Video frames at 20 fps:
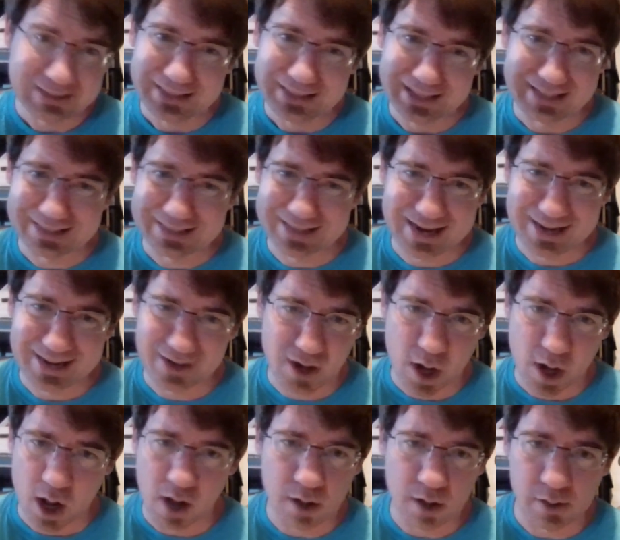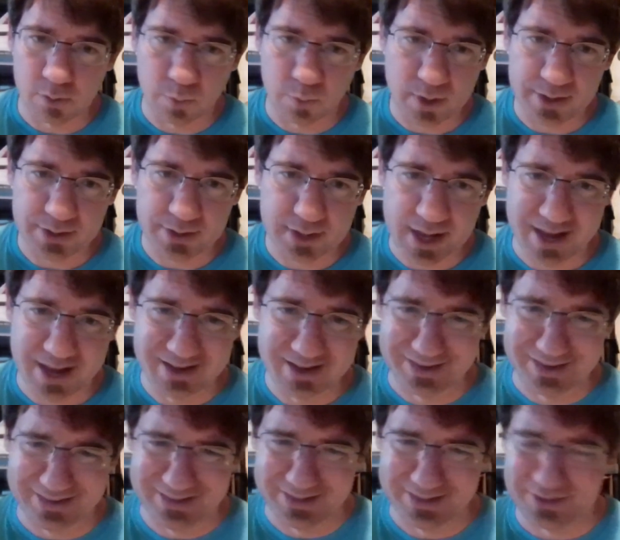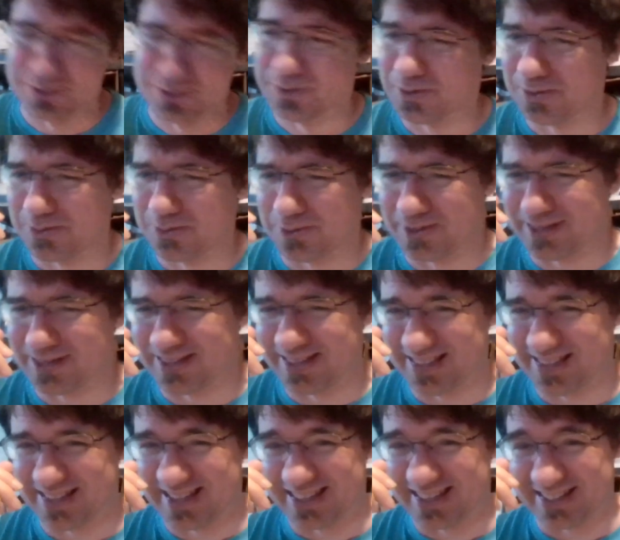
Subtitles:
That's not at all what that